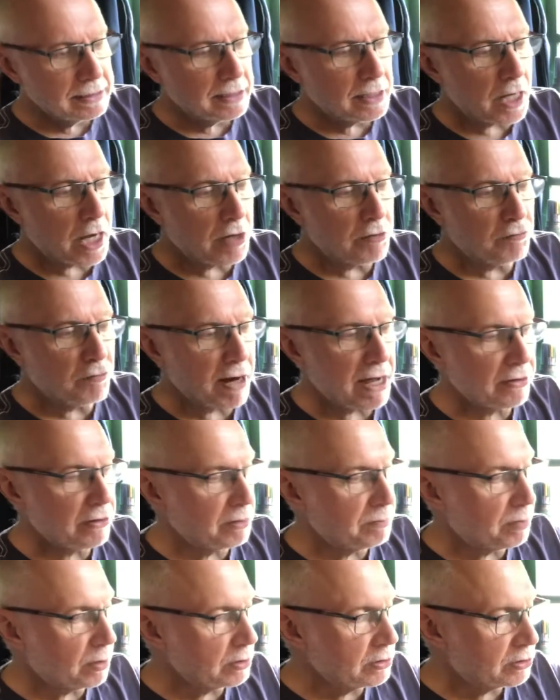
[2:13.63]
and round the
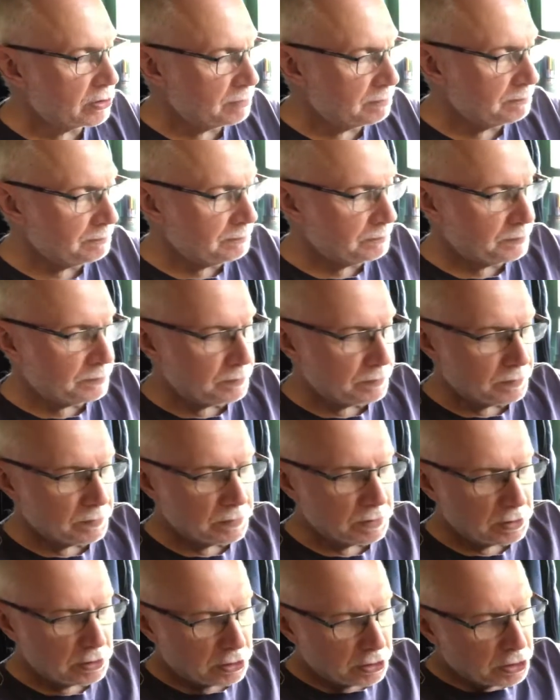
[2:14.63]
bottom.
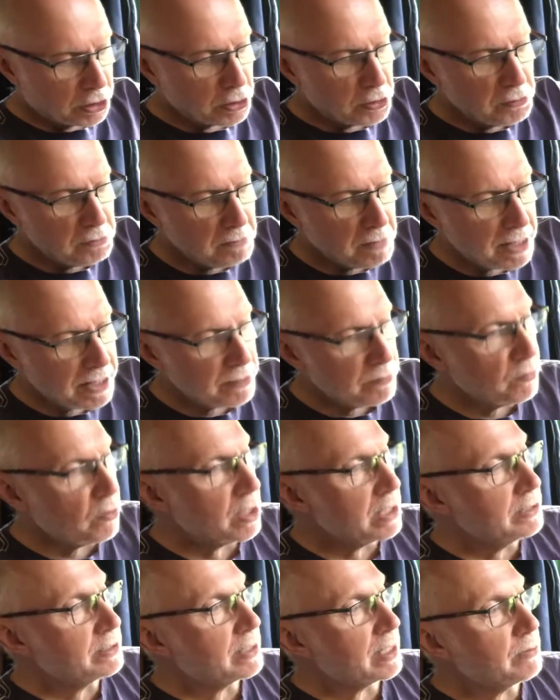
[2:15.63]
Two main
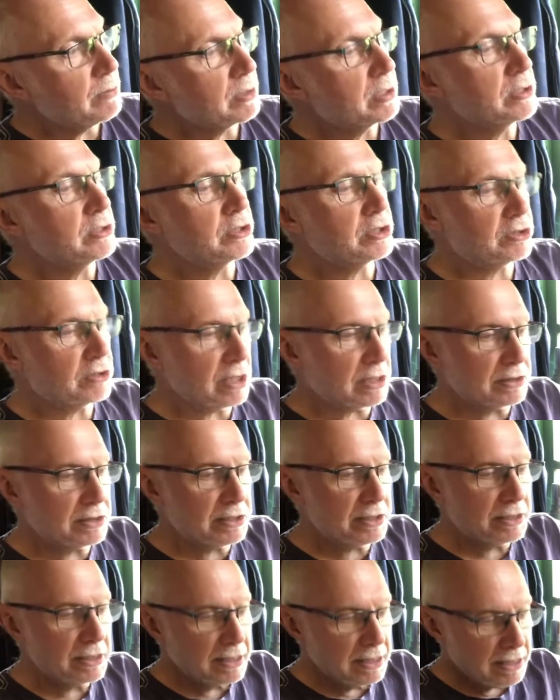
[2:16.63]
ways they were
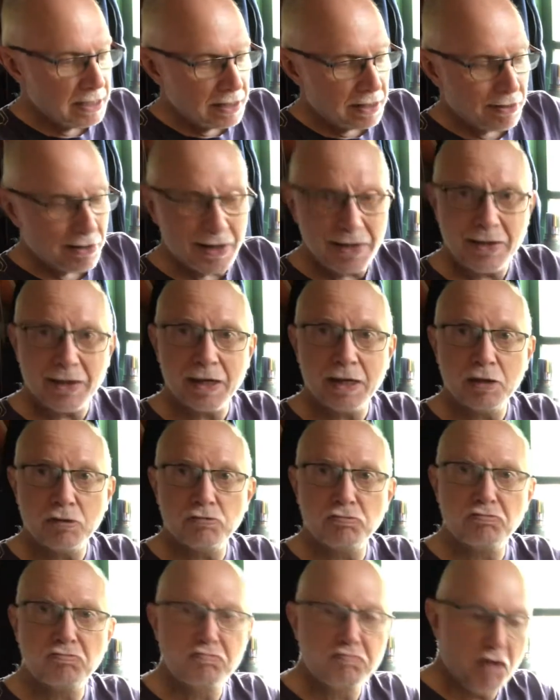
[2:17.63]
constructed: either
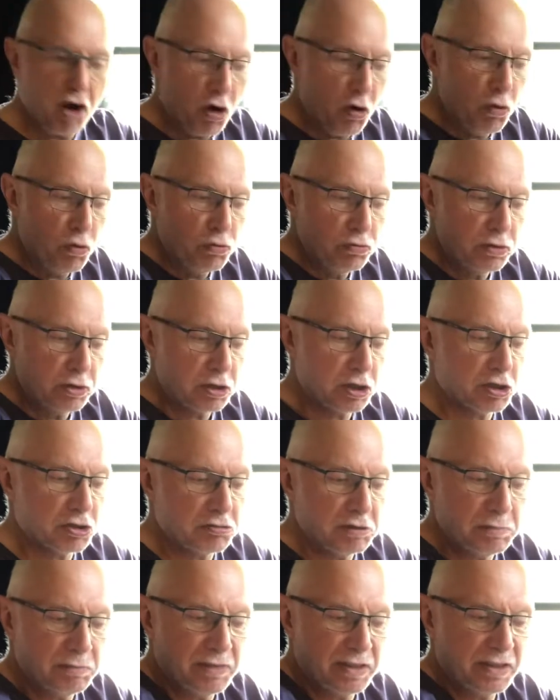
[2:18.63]
rolled
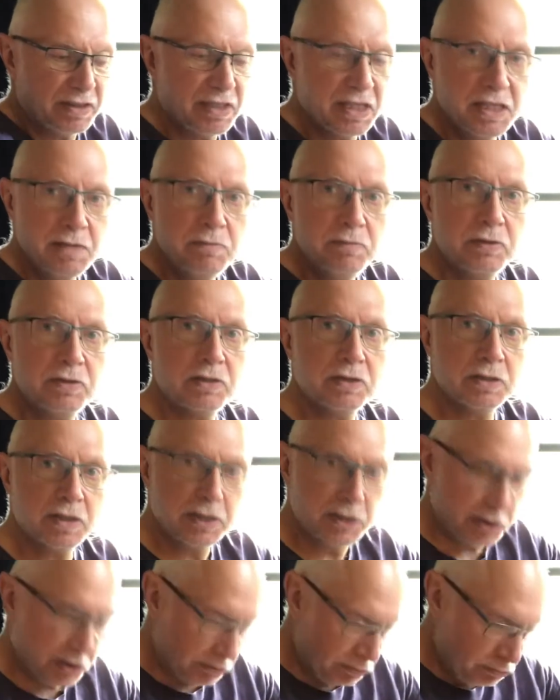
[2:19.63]
crimped seams, they
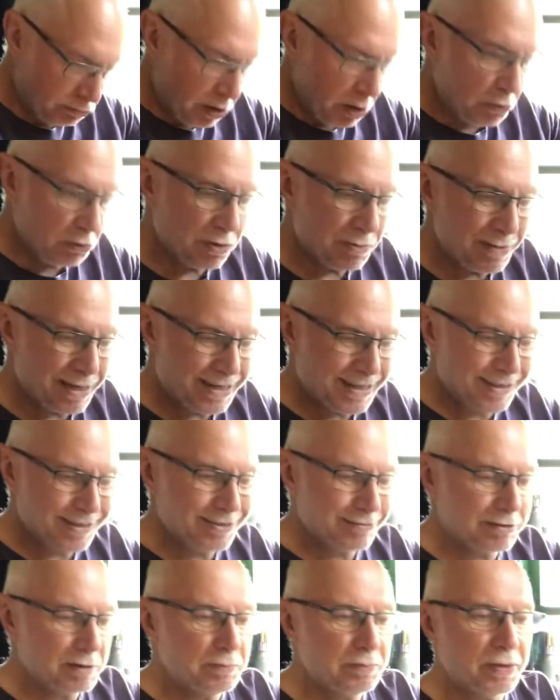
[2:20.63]
just roll the metal and
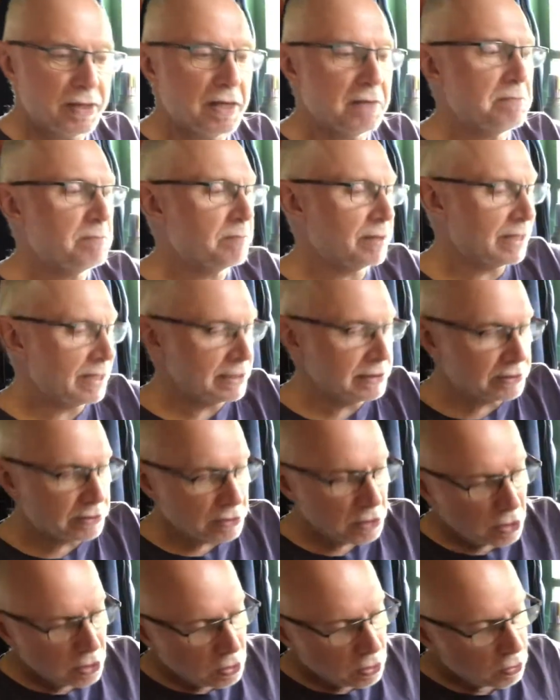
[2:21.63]
crimp it in place,
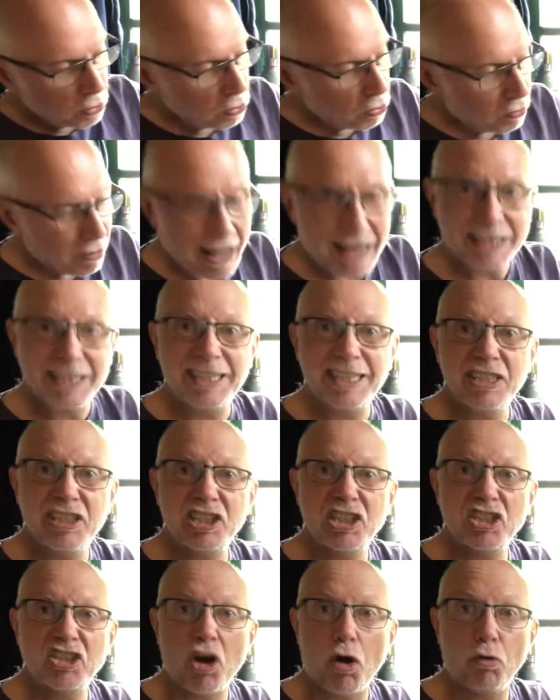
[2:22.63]
or actually
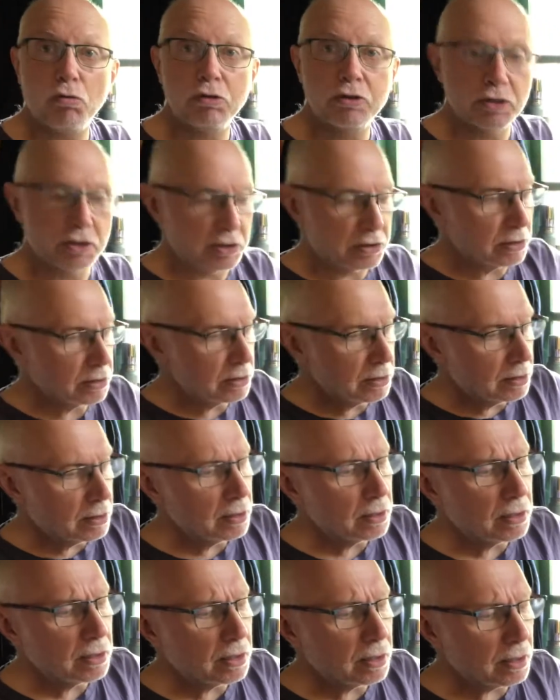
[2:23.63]
soldered.
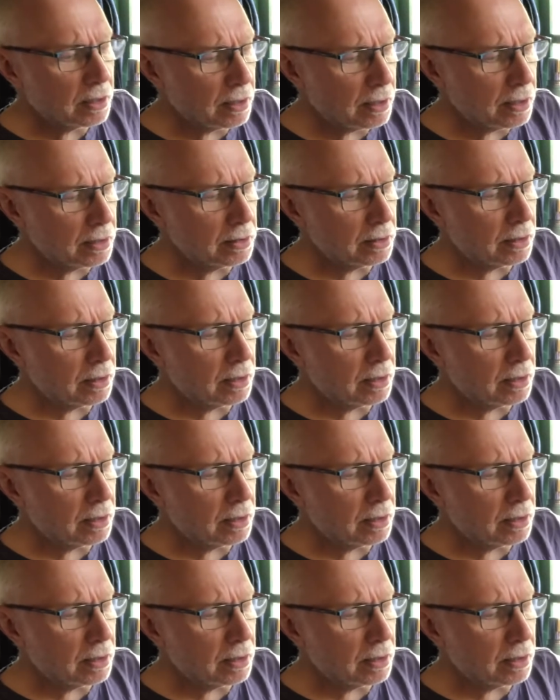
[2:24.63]
And